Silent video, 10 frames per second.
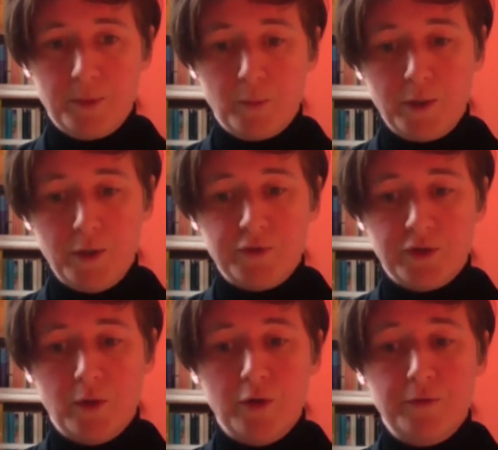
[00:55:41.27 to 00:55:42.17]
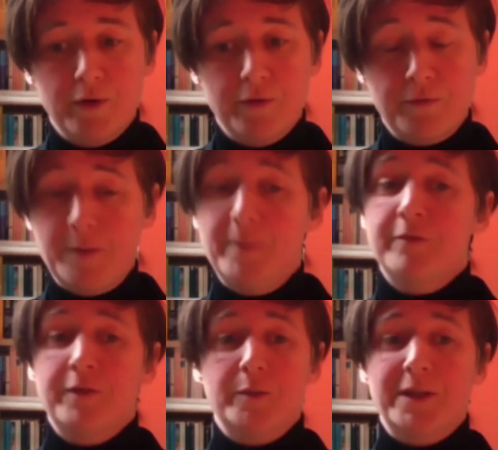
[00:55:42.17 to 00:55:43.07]
but we also offer
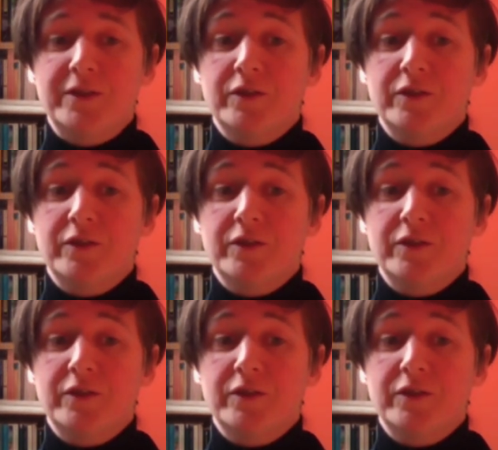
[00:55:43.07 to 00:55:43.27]
free spaces